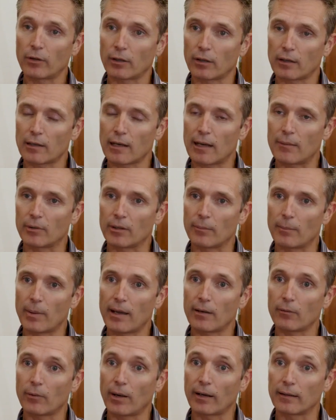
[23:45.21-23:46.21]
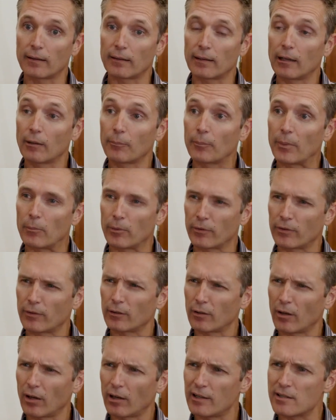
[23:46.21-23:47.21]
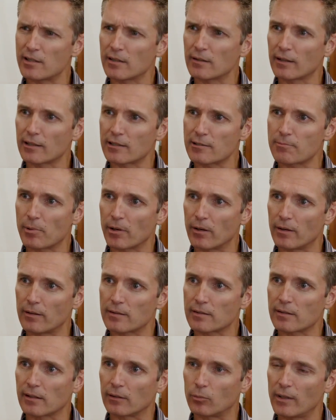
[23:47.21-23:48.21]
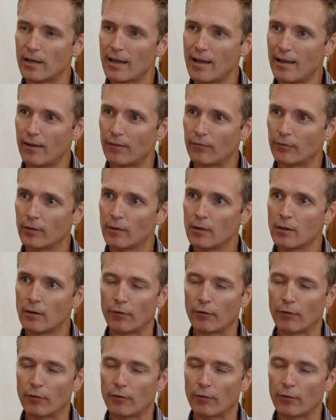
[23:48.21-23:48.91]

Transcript: got to climb on the bandwagon and help them with the knowledge and the experience that we have